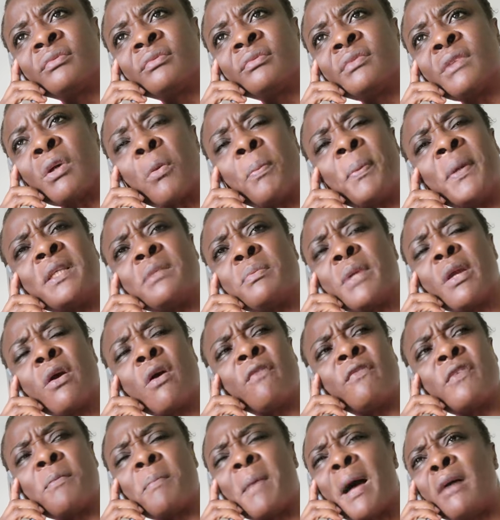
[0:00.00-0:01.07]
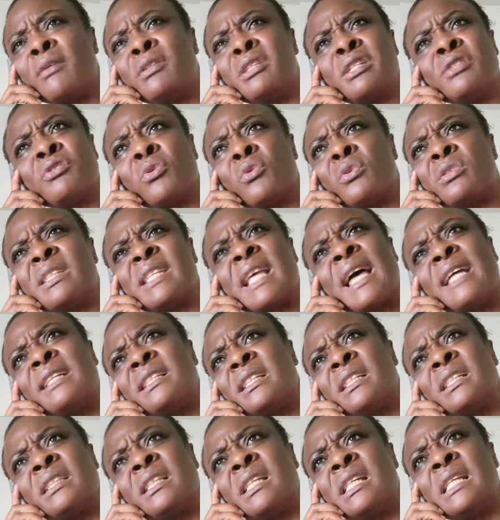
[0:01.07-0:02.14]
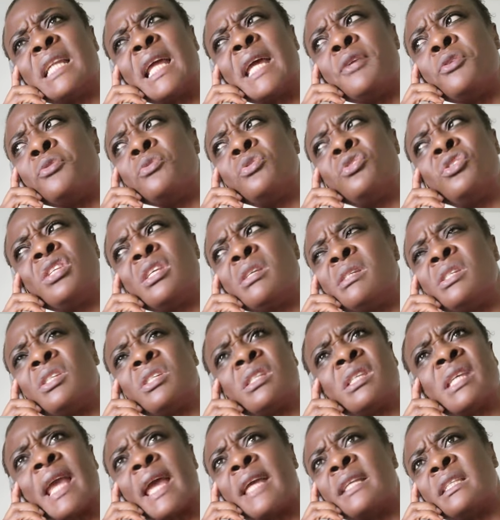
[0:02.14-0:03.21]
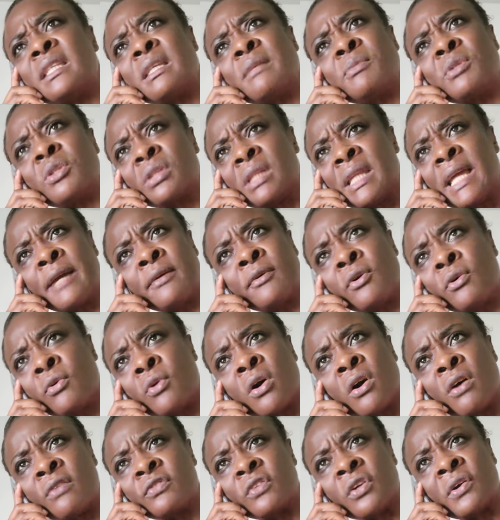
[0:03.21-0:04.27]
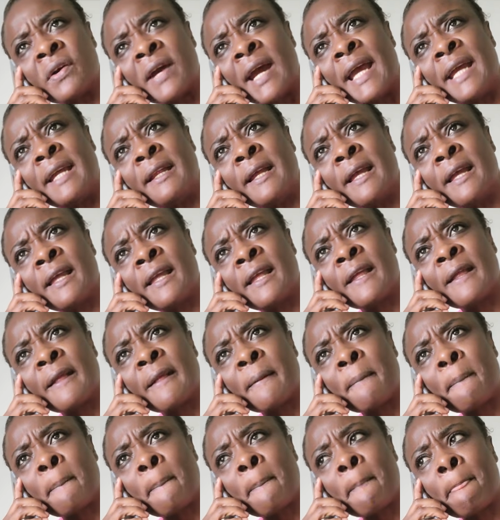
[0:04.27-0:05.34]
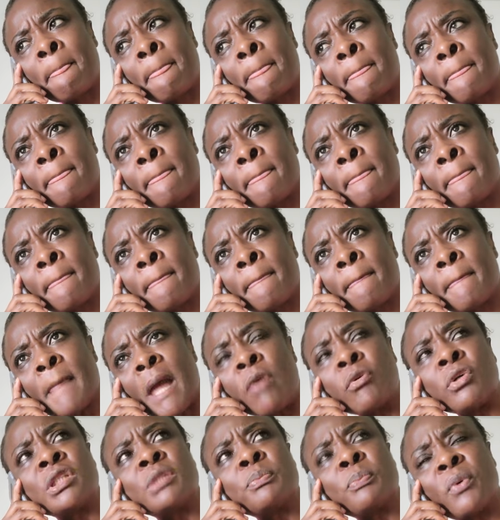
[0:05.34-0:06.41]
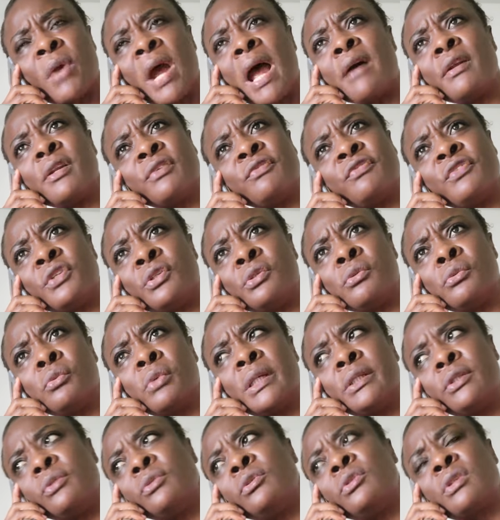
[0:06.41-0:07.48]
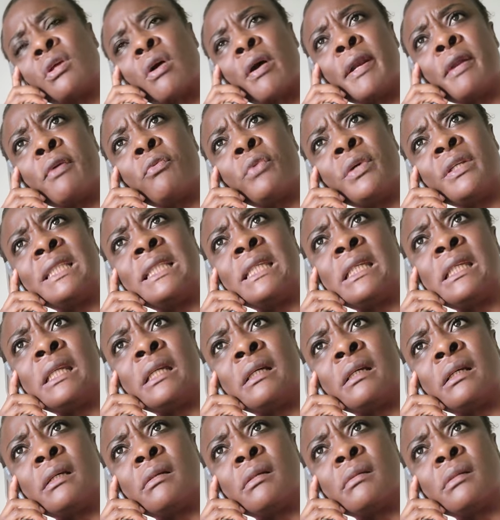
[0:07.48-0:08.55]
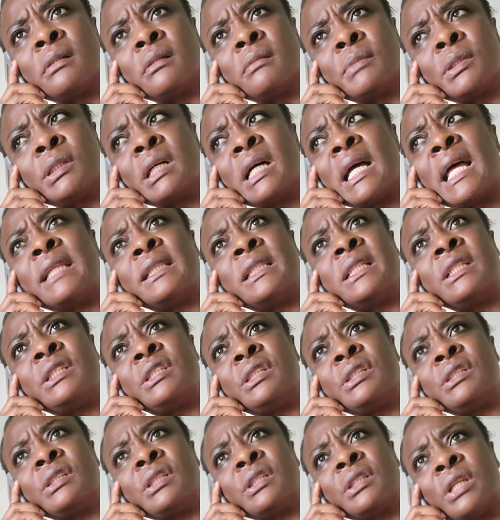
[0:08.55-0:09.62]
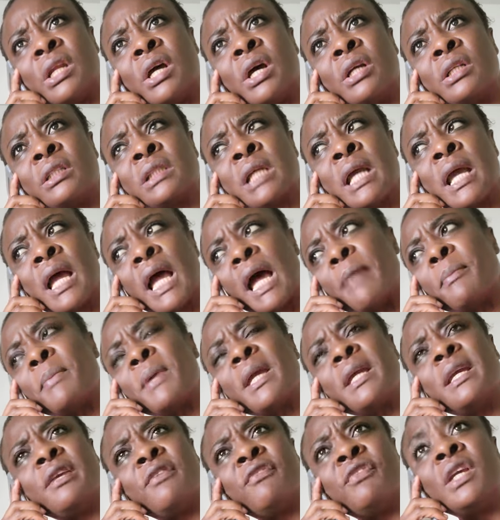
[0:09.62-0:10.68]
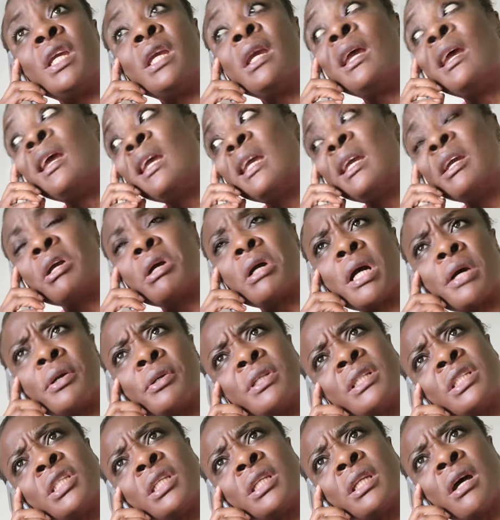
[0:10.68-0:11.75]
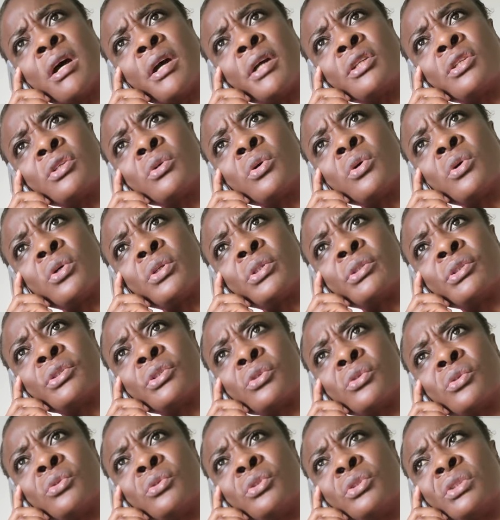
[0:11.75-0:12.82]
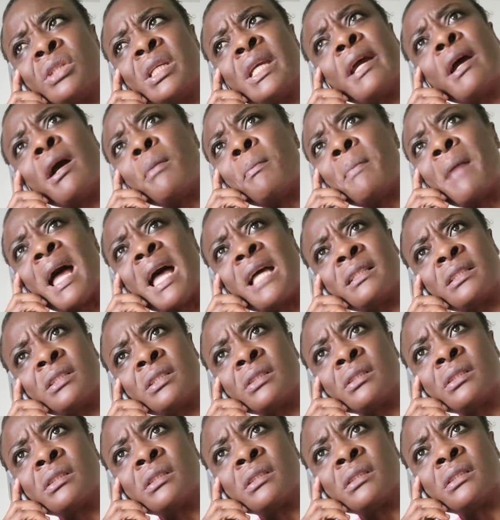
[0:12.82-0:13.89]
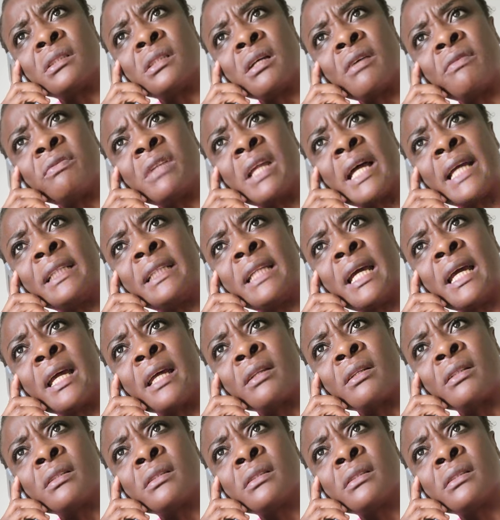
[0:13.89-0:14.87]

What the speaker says: Don't piss me off about this whole side chick thing that you just can't seem to let go of, all right? I was proud of you when you started with Tina because at least she's a nurse. I've been even encouraging her to go to school to get her master's and stuff like that.